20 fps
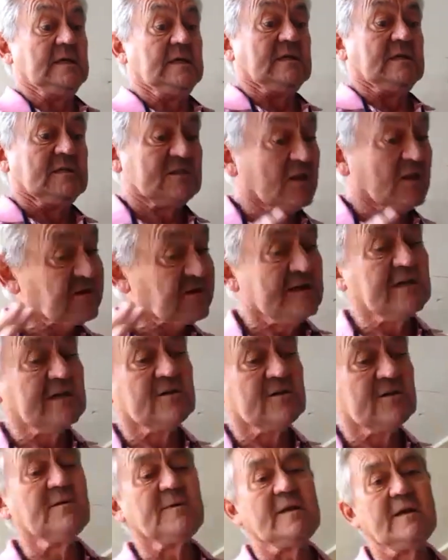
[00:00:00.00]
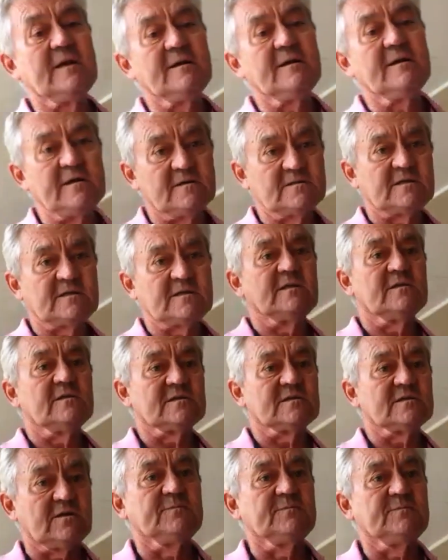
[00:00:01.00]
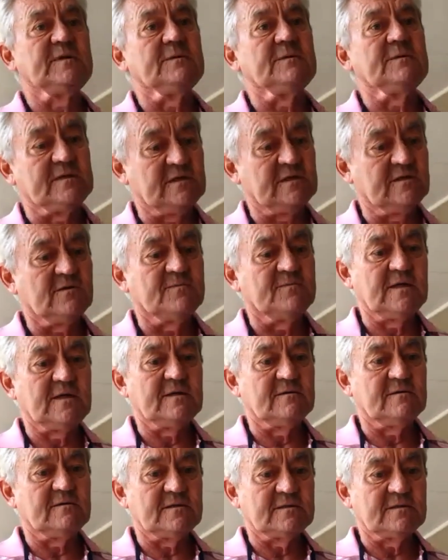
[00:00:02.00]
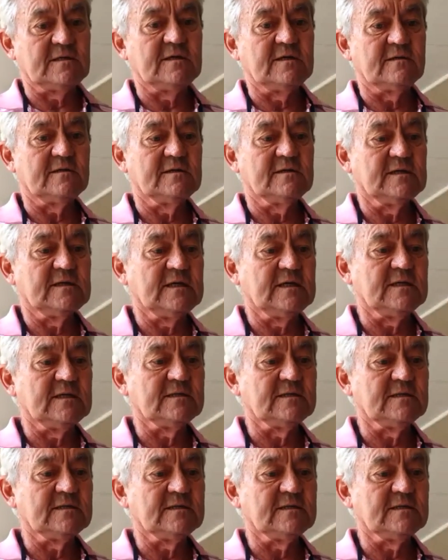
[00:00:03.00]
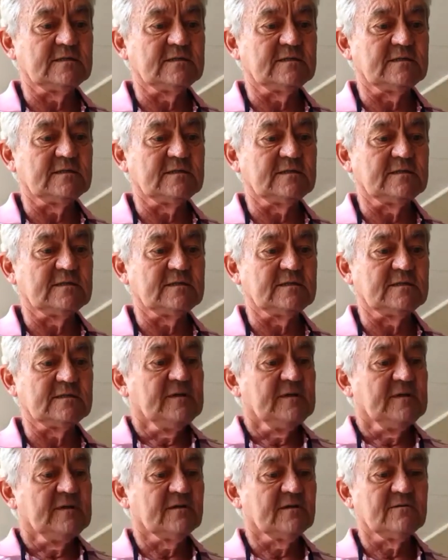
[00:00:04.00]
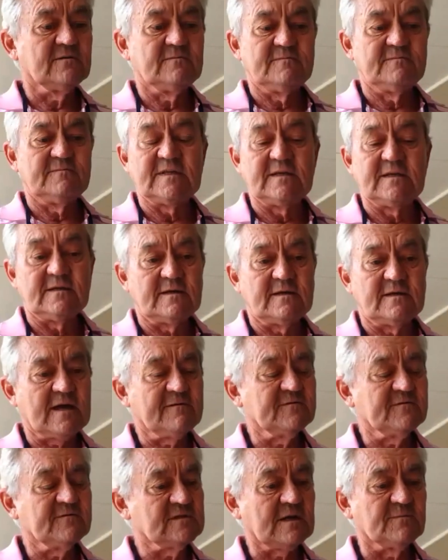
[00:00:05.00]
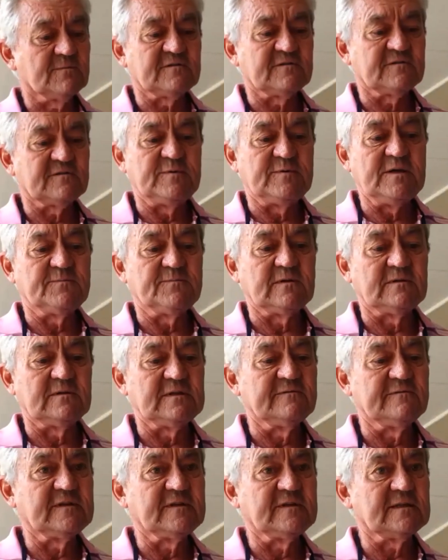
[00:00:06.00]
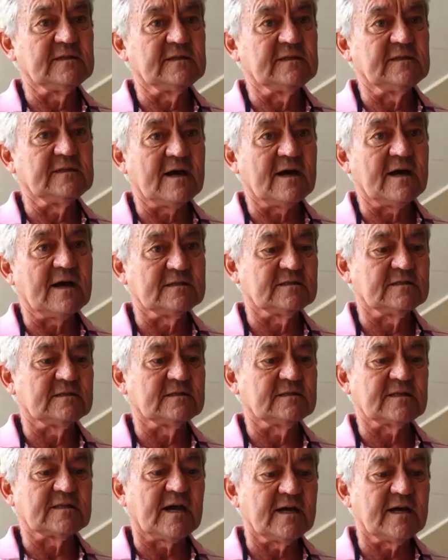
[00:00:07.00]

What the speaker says: certainly in urban areas, and there's a lot of people in urban areas here, mm-hmm. is the average number of people living in houses, the